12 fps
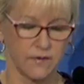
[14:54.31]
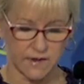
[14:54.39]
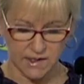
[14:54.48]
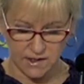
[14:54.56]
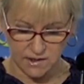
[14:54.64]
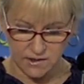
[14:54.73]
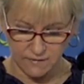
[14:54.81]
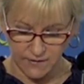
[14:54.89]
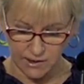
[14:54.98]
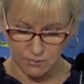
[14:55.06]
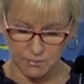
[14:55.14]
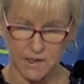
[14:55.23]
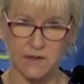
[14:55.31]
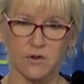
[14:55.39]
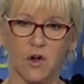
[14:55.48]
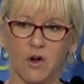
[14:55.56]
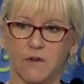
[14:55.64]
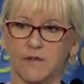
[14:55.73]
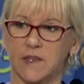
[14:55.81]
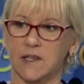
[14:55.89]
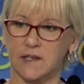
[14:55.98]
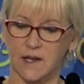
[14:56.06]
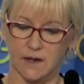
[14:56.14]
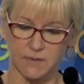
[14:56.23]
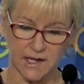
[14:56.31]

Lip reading: the development of the